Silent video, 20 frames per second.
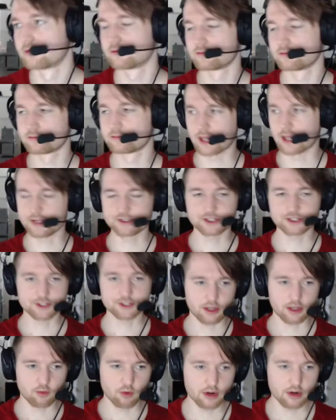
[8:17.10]
that's just
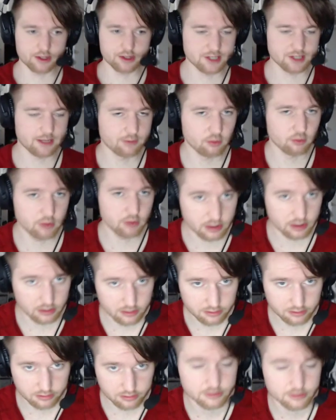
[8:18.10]
like one example. We could
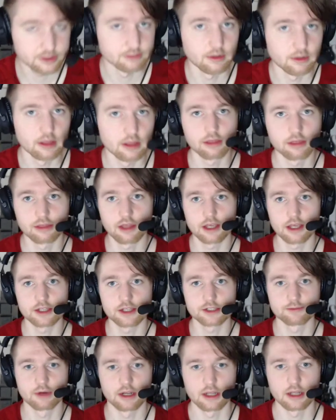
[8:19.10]
look through some other
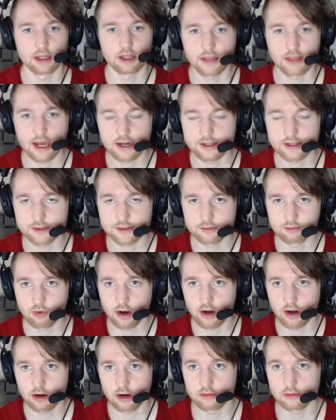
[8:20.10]
things, but that is
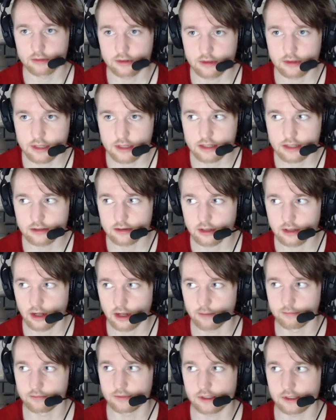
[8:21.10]
where
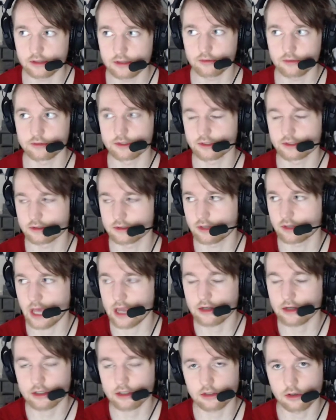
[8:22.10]
those
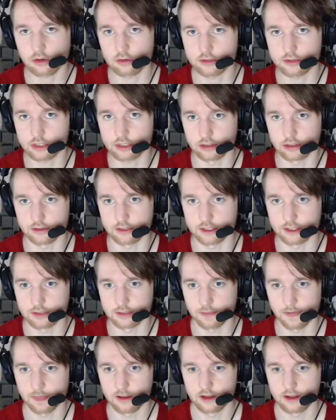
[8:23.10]
Asian cultures,
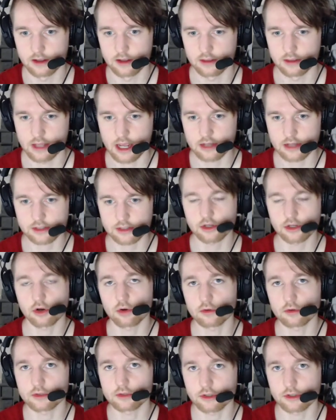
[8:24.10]
the Asian
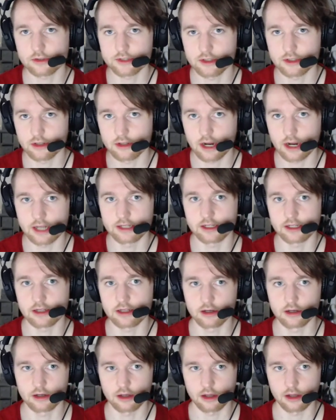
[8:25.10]
cultures and their
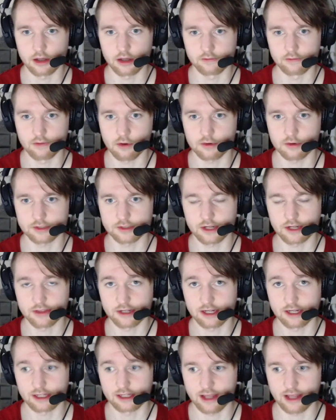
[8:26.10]
idea of focusing on
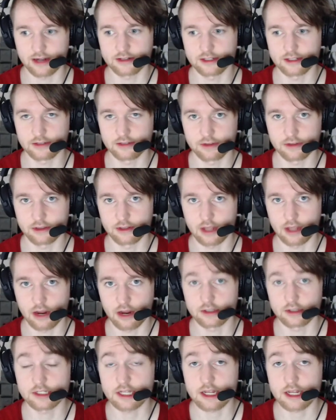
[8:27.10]
the collective and
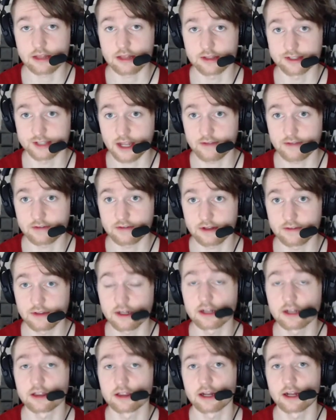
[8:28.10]
guaranteeing the safety of the
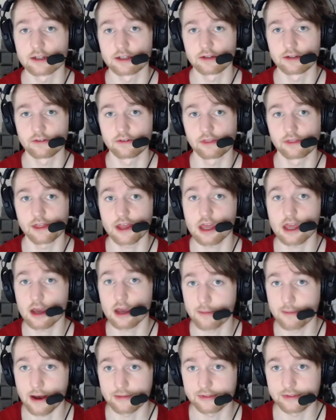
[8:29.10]
collective and thinking
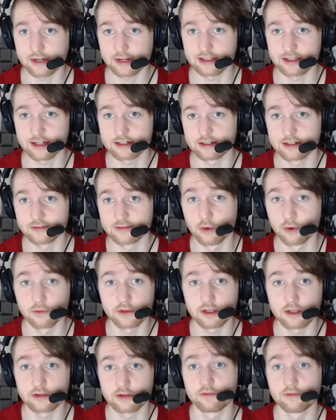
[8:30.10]
about the collective over
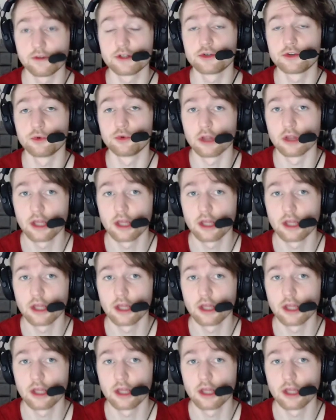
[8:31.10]
the individual